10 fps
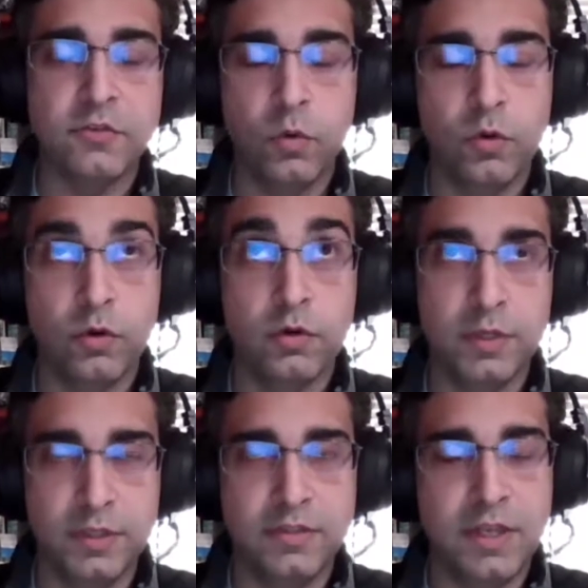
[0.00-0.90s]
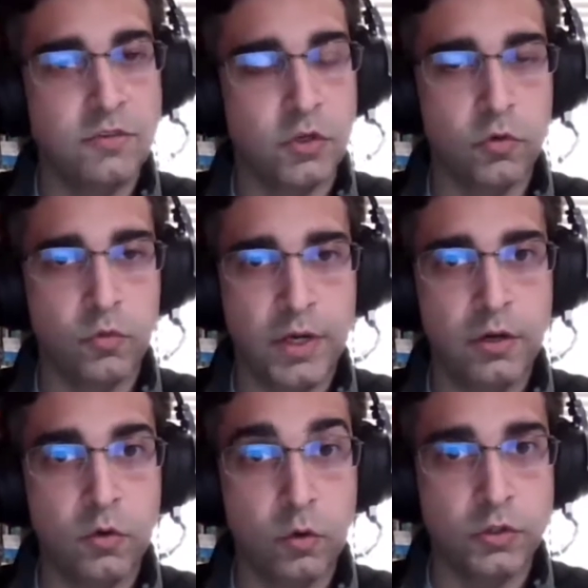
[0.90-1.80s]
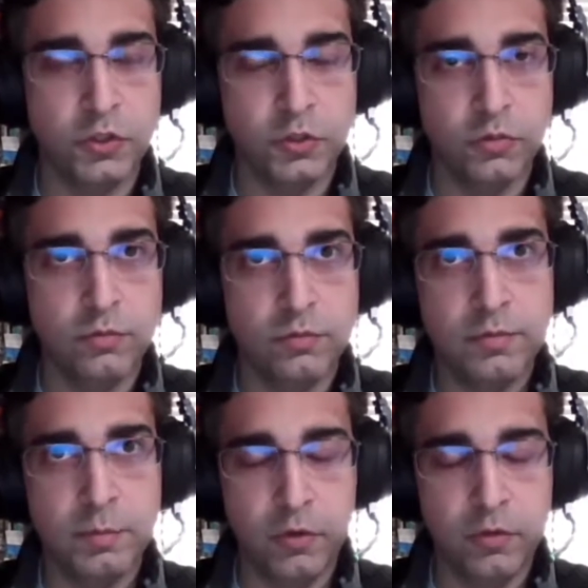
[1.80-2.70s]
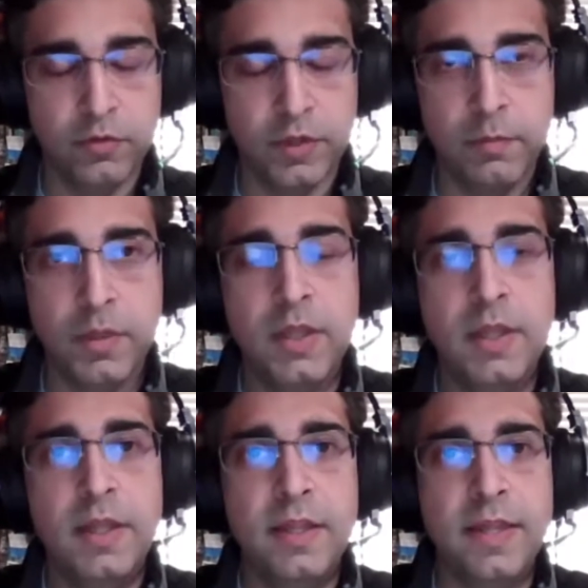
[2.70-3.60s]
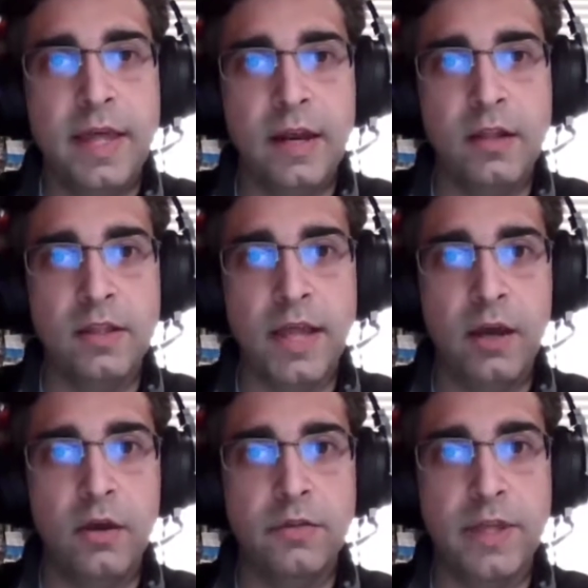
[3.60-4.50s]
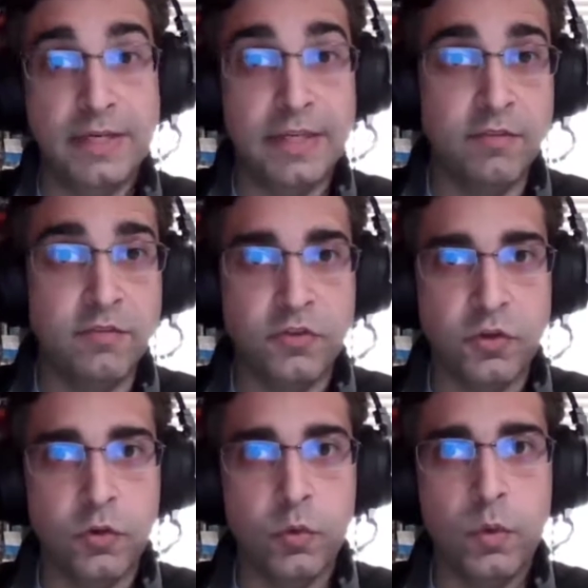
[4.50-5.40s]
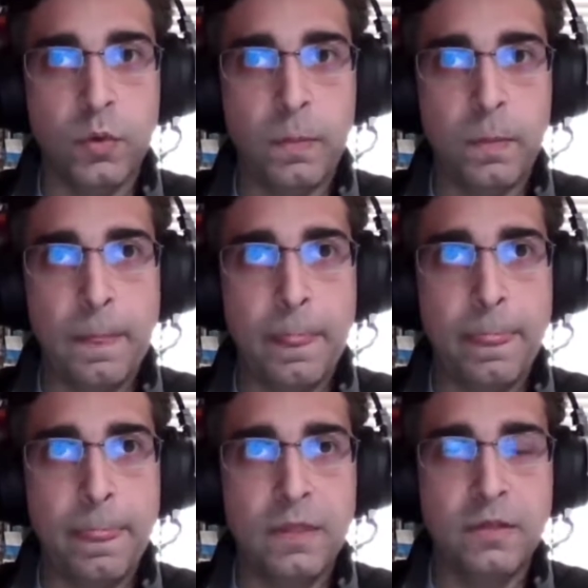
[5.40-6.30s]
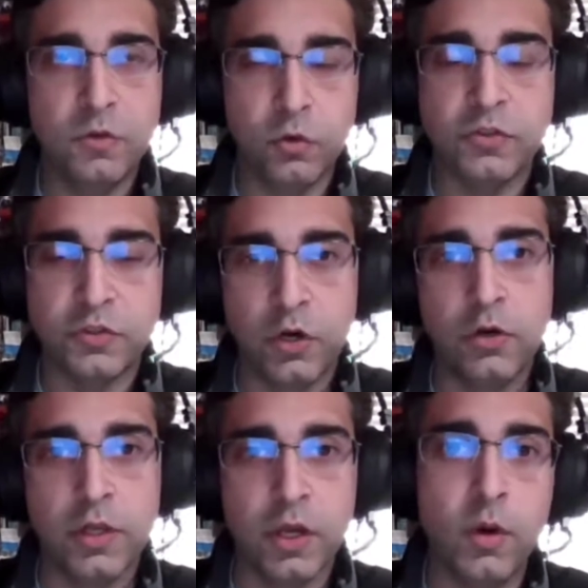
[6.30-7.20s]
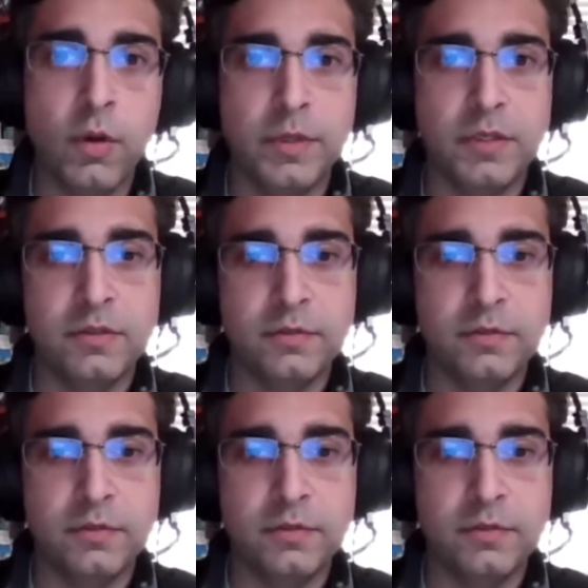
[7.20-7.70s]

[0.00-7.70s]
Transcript: or in this case a career or two, both of them that gives you your starting equipment.